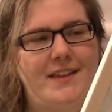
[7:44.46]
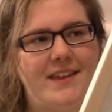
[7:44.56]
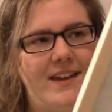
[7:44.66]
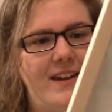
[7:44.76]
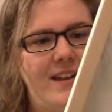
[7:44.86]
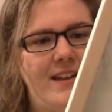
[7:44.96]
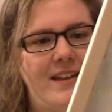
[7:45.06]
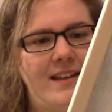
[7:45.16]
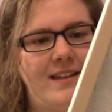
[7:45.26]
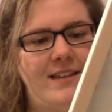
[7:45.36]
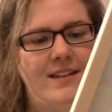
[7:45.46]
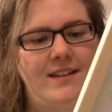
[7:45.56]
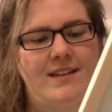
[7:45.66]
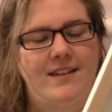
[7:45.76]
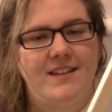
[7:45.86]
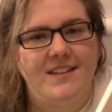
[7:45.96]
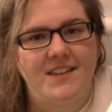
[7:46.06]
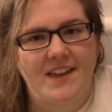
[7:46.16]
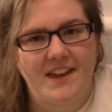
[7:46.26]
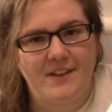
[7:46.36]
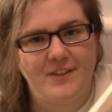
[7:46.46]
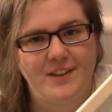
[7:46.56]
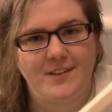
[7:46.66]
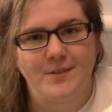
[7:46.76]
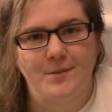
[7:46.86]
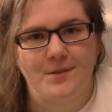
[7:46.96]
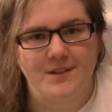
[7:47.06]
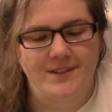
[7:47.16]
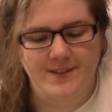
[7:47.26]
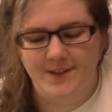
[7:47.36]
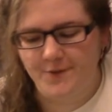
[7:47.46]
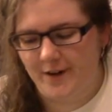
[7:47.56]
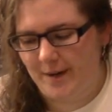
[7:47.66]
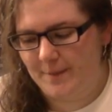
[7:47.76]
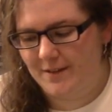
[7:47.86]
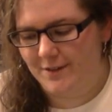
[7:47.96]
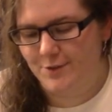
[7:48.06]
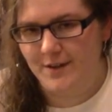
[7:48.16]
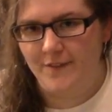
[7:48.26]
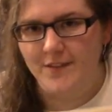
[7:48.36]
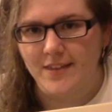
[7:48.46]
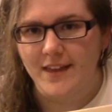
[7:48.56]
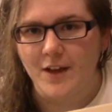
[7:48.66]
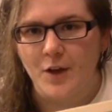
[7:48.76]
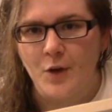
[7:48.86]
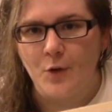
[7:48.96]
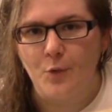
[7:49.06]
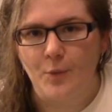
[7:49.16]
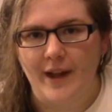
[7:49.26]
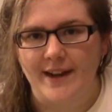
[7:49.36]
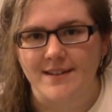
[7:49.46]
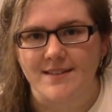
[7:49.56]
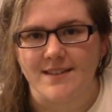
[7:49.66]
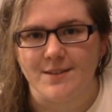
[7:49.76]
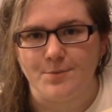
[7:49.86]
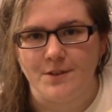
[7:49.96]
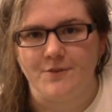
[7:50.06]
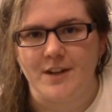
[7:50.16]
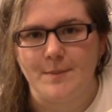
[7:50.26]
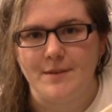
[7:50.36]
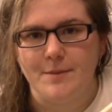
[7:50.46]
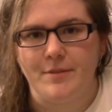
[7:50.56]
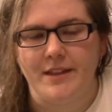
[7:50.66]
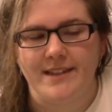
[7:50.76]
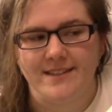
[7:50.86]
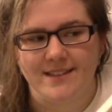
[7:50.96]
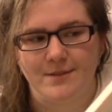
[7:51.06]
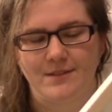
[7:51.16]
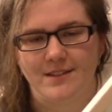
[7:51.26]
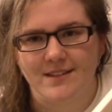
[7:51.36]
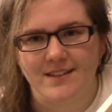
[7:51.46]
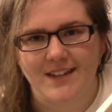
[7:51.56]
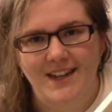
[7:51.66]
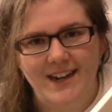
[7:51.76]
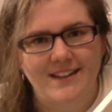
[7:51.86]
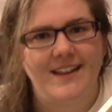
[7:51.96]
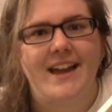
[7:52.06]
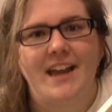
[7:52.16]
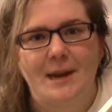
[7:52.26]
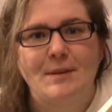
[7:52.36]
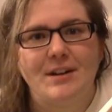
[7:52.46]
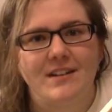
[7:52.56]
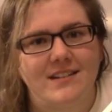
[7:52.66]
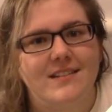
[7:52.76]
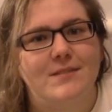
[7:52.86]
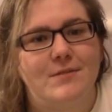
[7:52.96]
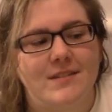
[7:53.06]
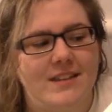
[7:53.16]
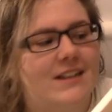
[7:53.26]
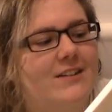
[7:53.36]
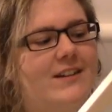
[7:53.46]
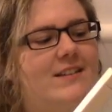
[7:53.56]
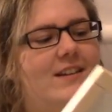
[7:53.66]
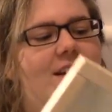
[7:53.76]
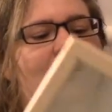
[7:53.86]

getting the canvas onto this frame, because you have to like whack this wood frame into place. It was, I had to take a hammer because it was like crazy.